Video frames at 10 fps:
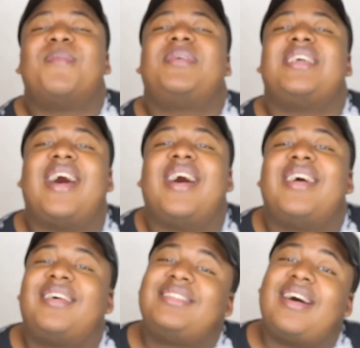But yeah,
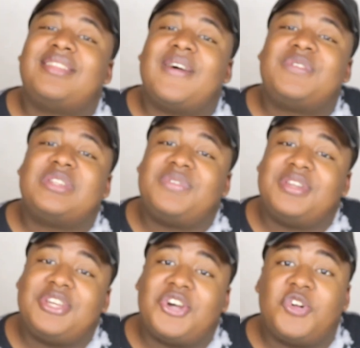that was that for this
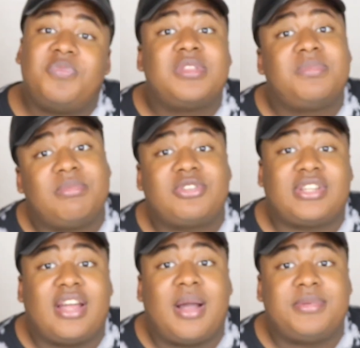video. People
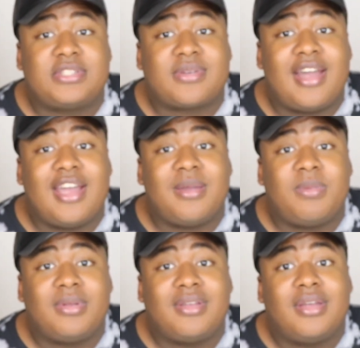should like, comment,
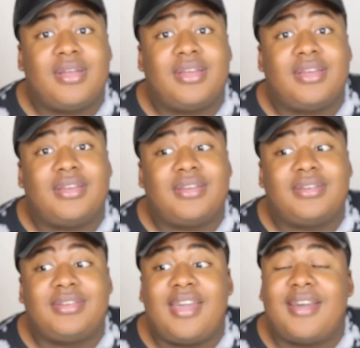subscribe.
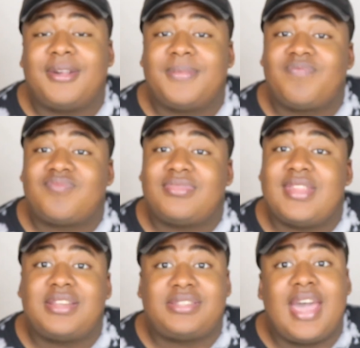And yeah,
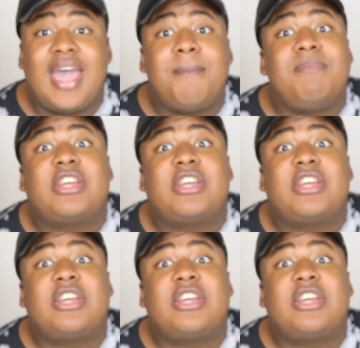that's that.